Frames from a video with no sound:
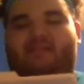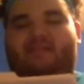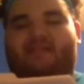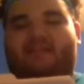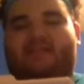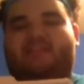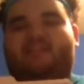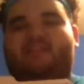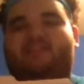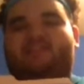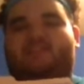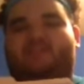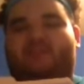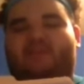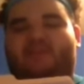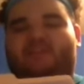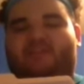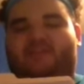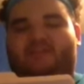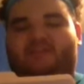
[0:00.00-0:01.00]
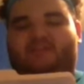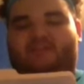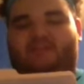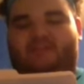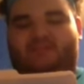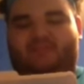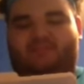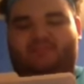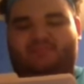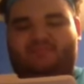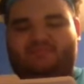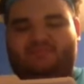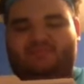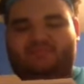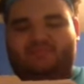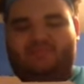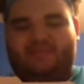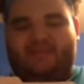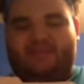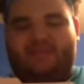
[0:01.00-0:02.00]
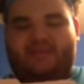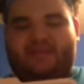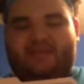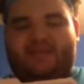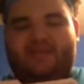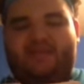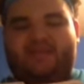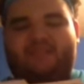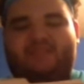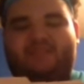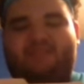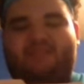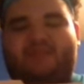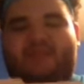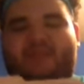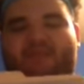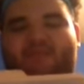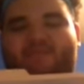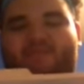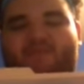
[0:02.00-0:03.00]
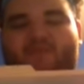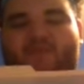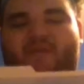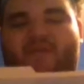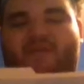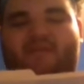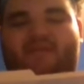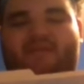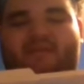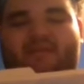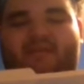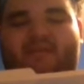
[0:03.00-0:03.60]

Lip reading: I like this one to be a close one. Arizona, Miami, Florida.